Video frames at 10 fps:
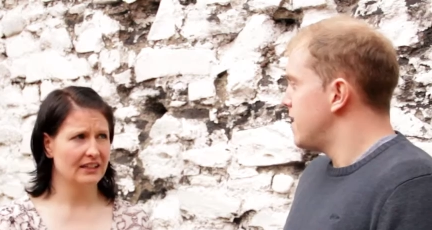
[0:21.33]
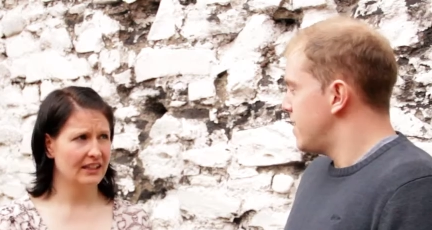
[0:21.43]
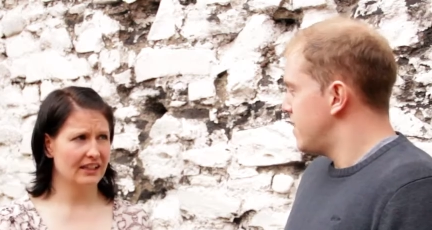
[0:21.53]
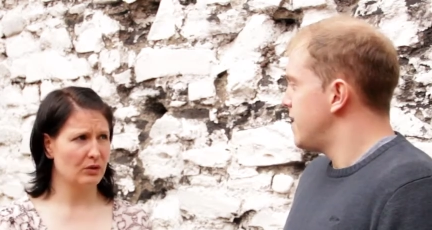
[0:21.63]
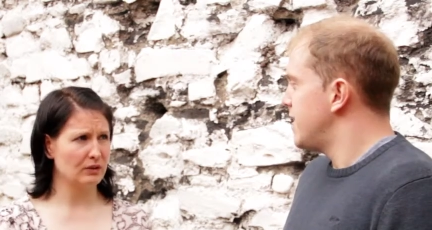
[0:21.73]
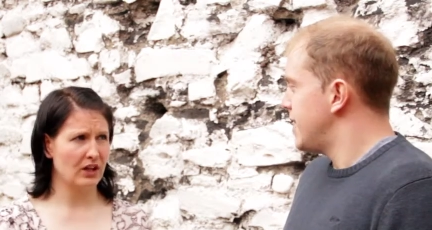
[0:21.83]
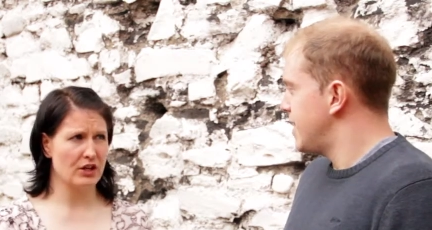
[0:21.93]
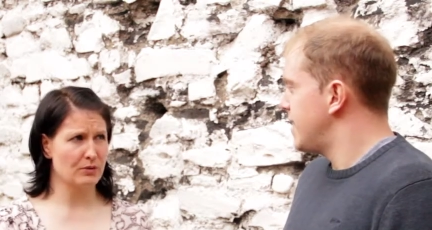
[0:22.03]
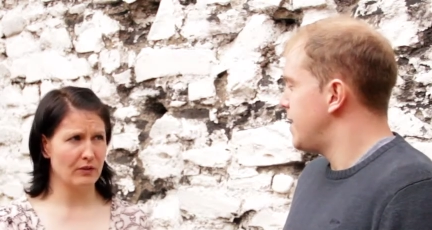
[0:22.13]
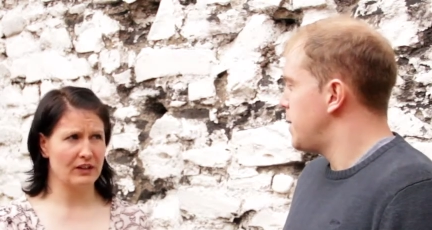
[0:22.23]
Speaker 1: you know, the
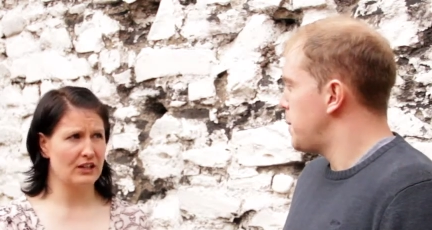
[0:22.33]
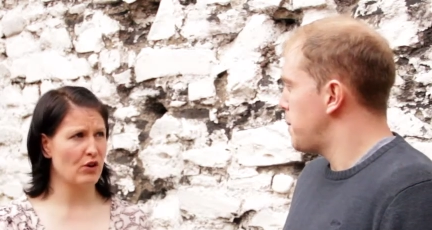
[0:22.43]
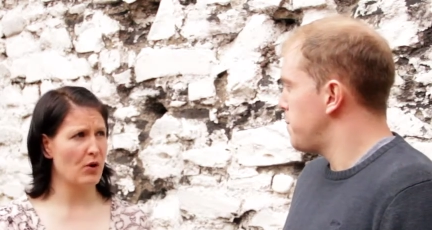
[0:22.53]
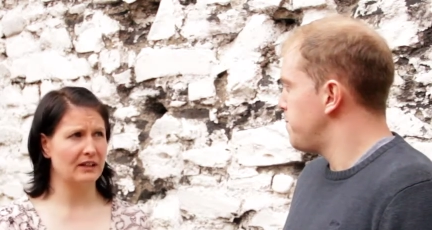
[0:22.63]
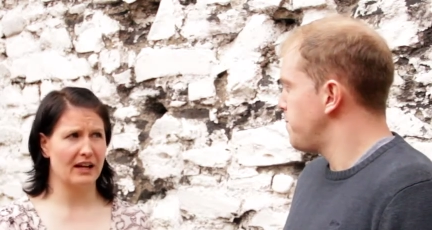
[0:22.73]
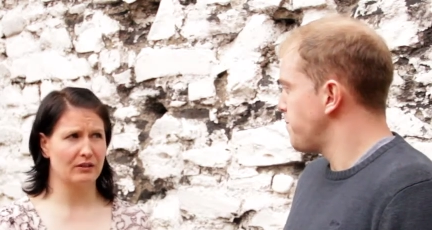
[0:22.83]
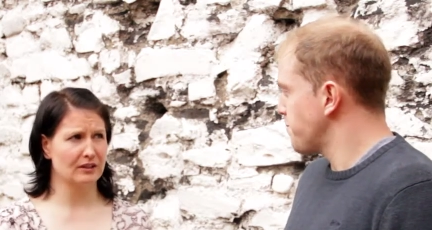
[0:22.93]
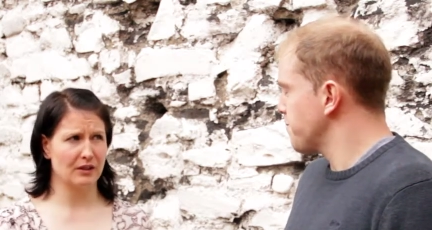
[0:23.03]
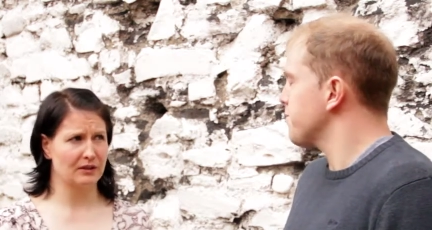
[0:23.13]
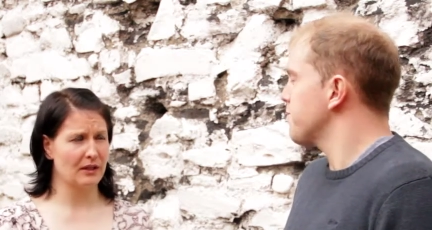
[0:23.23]
guys were really throwing down.
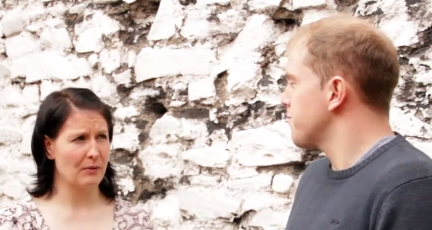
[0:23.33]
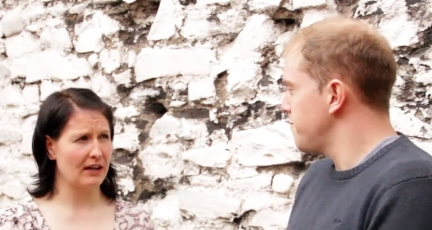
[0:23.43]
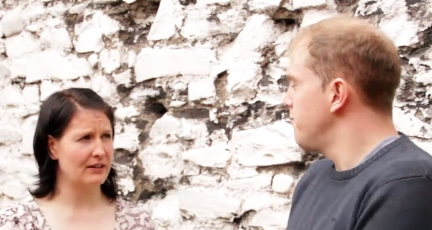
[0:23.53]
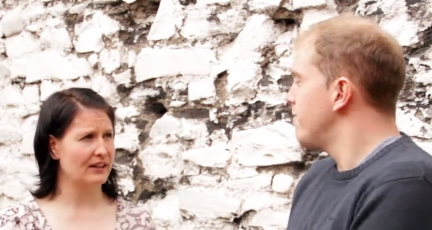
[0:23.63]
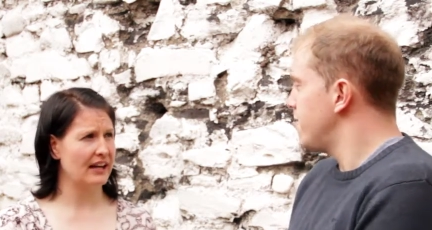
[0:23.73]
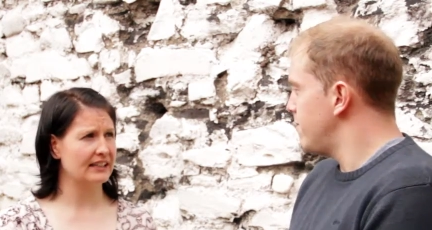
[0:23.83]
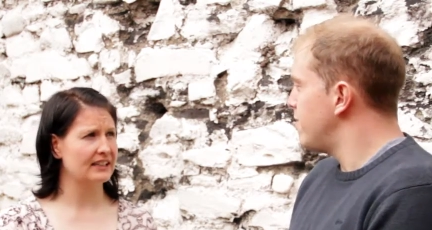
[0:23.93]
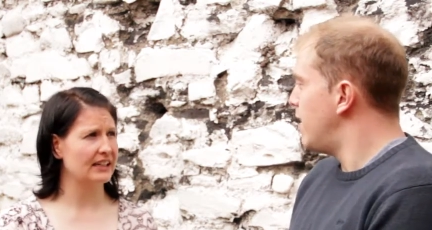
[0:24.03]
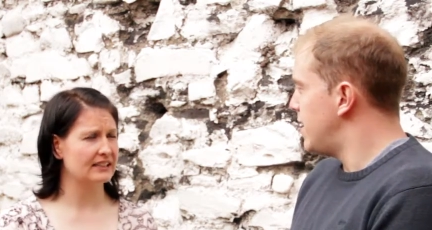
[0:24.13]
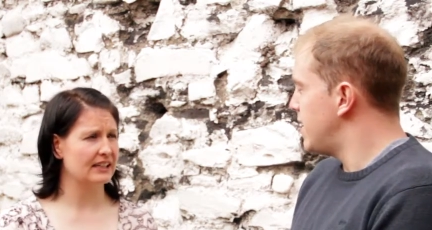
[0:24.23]
They, they weren't leaving
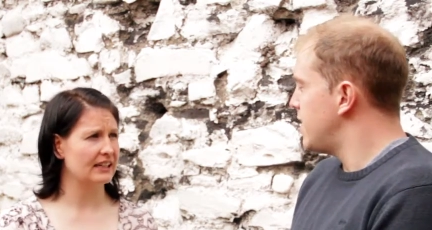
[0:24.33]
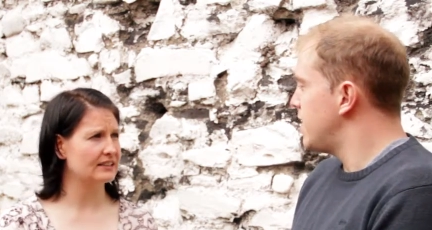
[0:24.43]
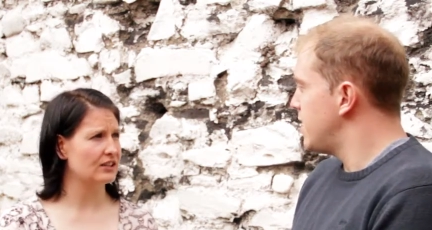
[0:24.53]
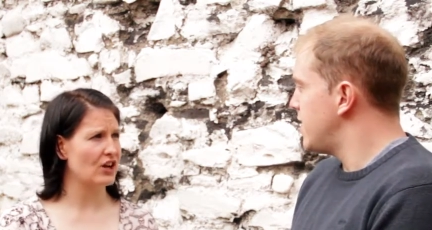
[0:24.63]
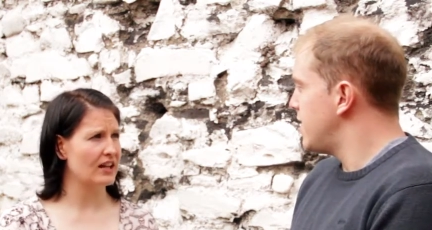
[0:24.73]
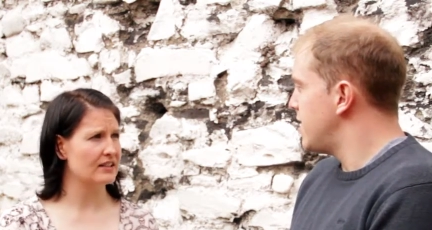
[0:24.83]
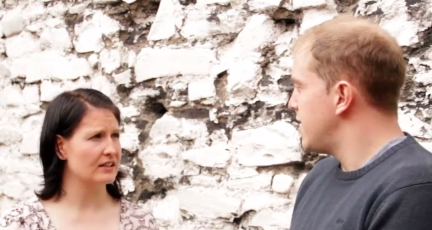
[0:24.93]
anything to, to chance.